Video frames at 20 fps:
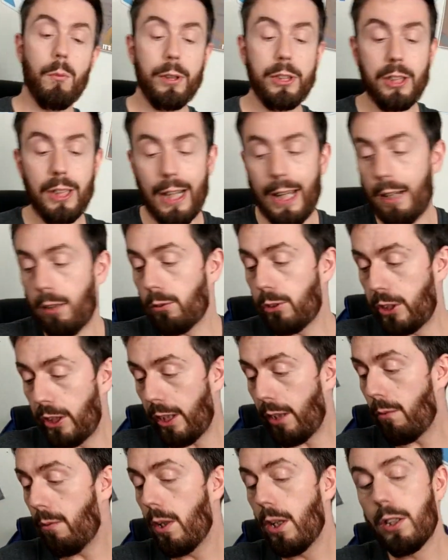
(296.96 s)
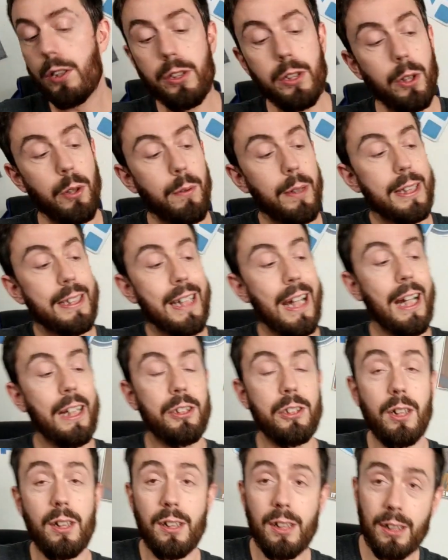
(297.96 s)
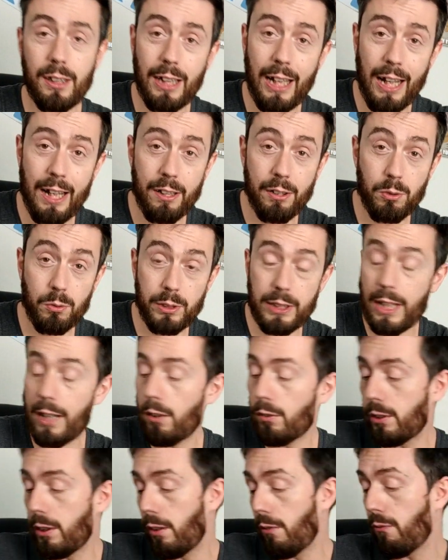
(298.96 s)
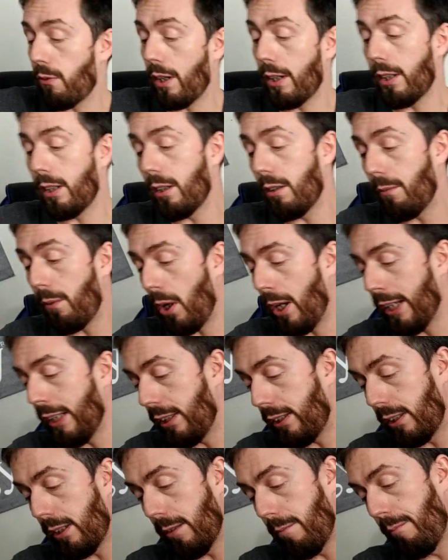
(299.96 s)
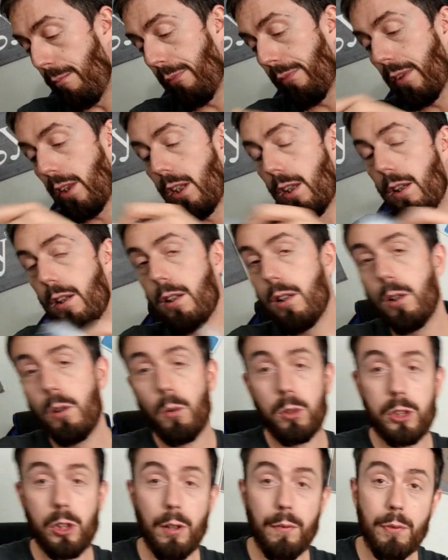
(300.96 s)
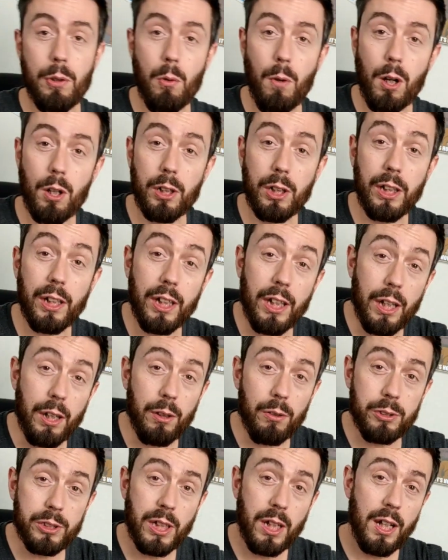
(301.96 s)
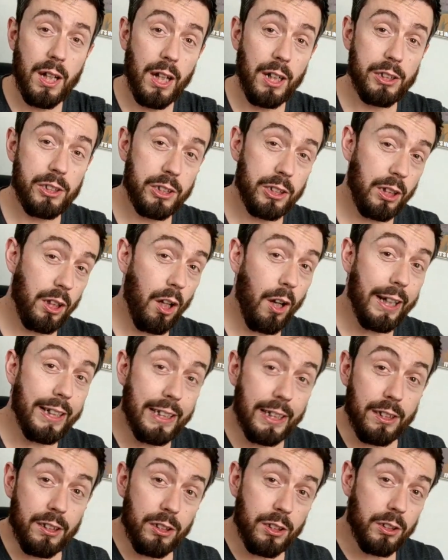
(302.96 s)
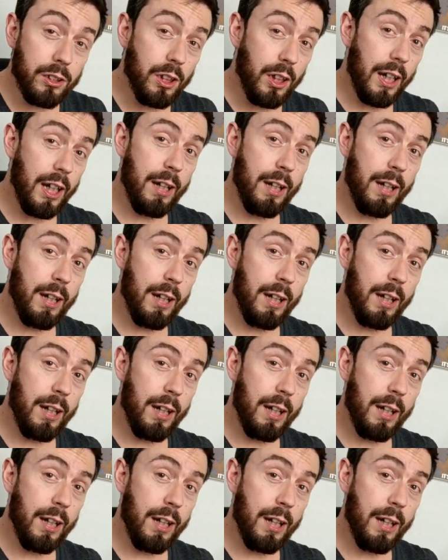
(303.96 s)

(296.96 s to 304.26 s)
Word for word: which allows you to attach little handles down to the front of the device. So if you are going to use a sliding